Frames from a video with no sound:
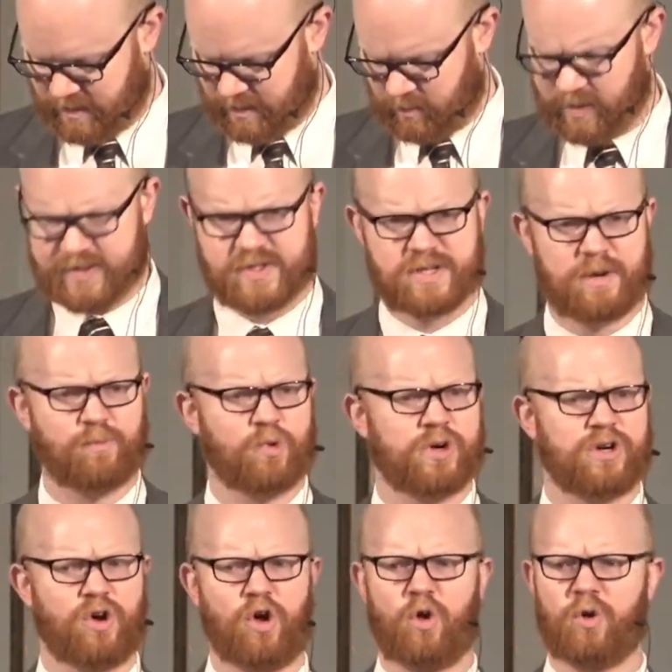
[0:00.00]
When someone
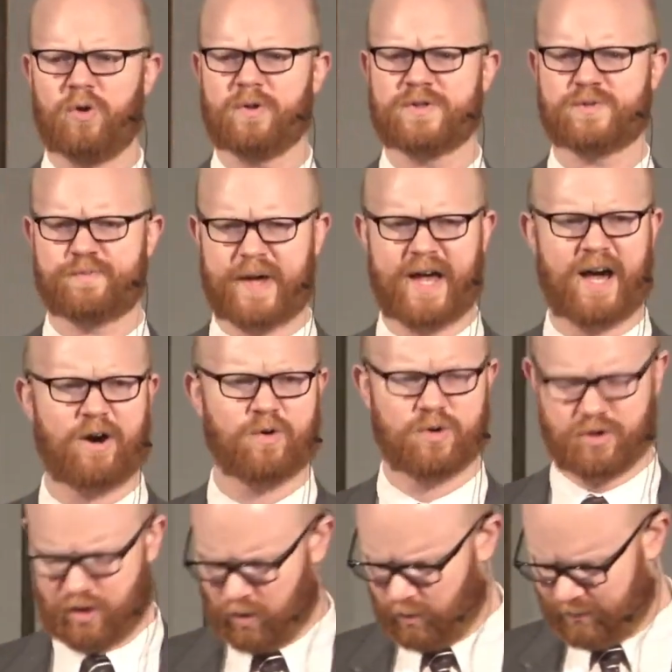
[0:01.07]
holds
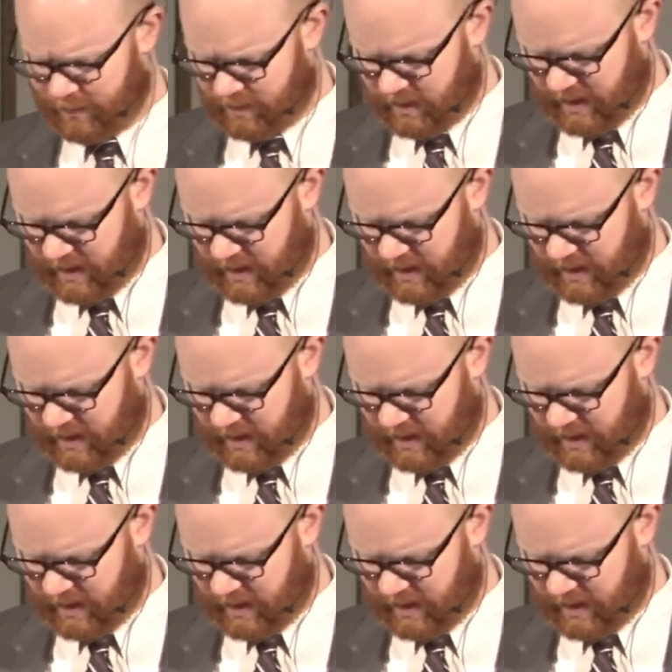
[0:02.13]
power over